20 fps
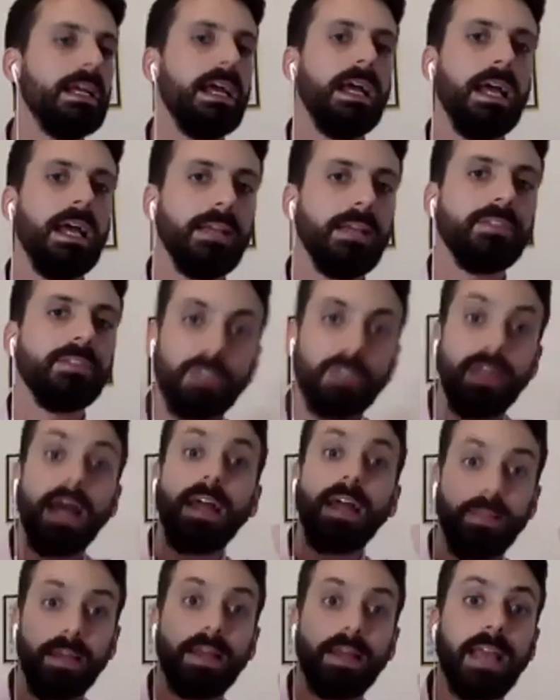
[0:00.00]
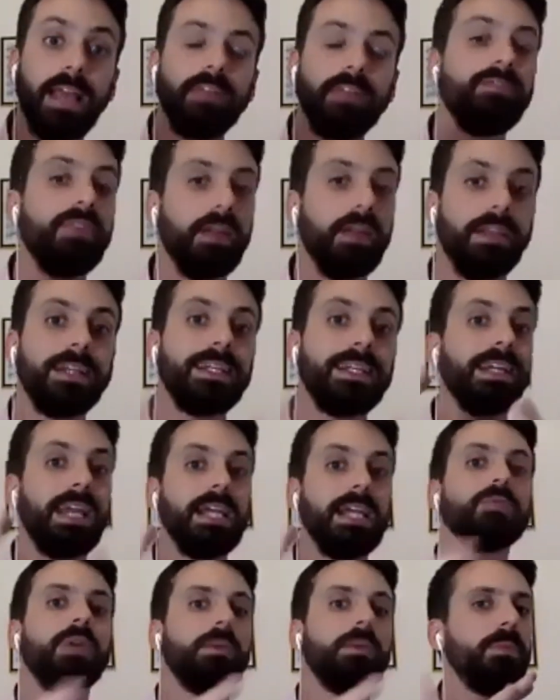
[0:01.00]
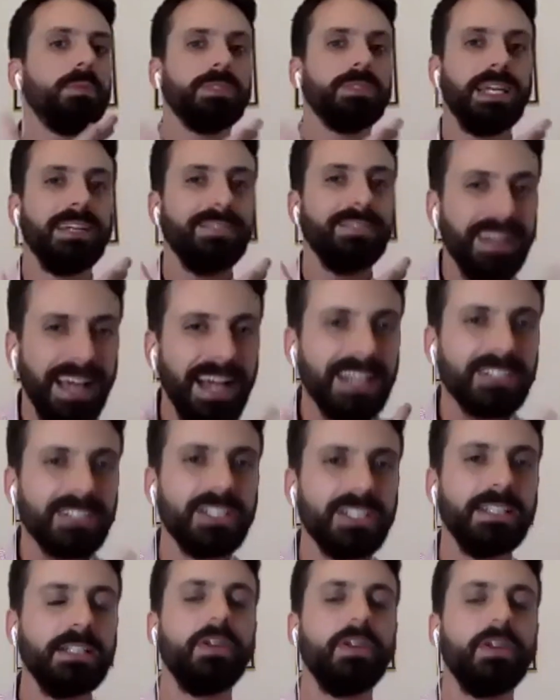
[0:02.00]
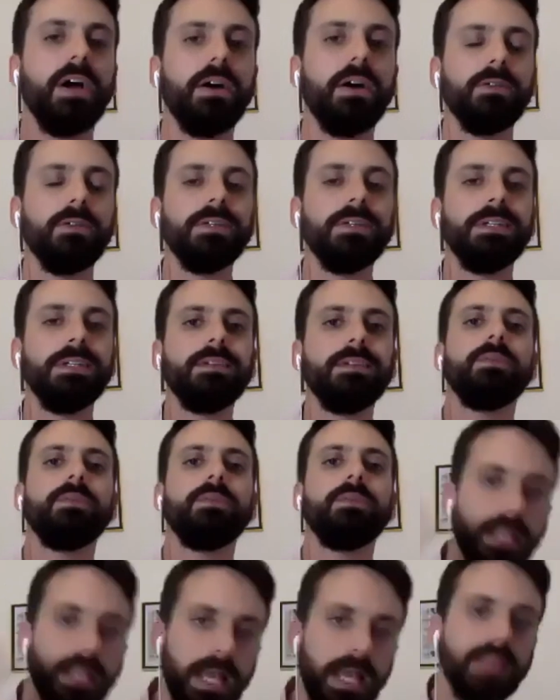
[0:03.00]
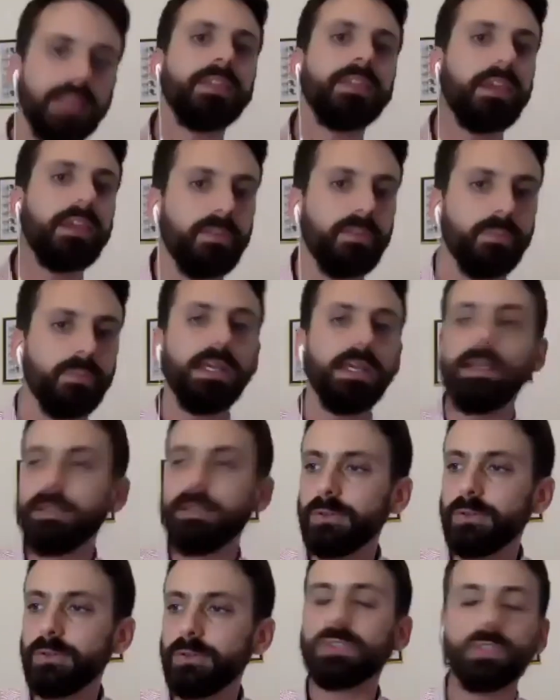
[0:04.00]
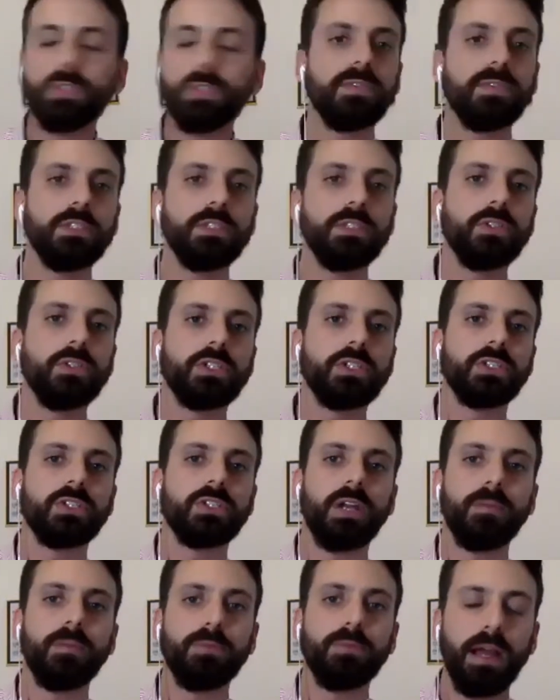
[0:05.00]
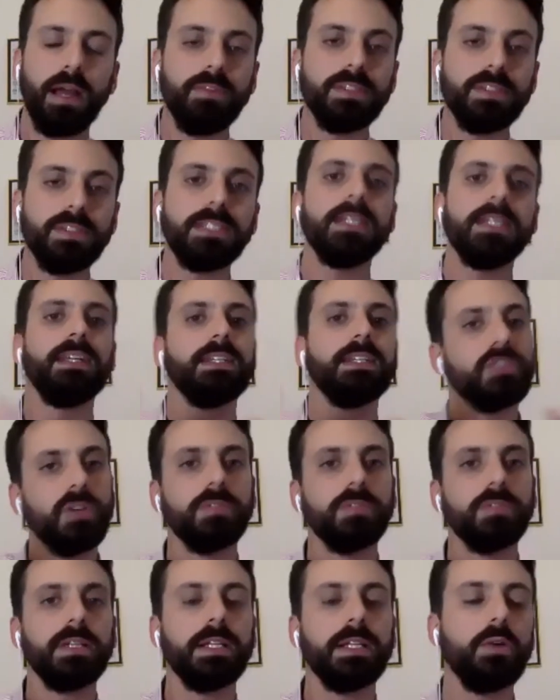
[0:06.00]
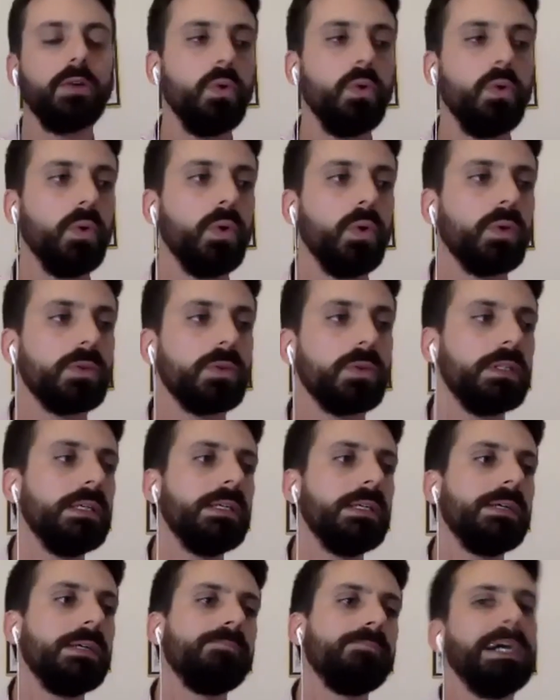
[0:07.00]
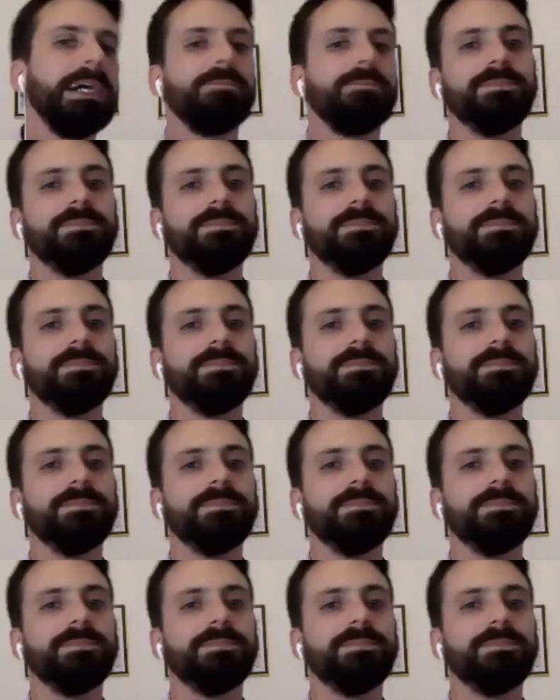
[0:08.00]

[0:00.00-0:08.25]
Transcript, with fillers: And so that again felt like a case where people said, actually, no, we get that there have been all sorts of intrusions on our privacy and it's not really cool, but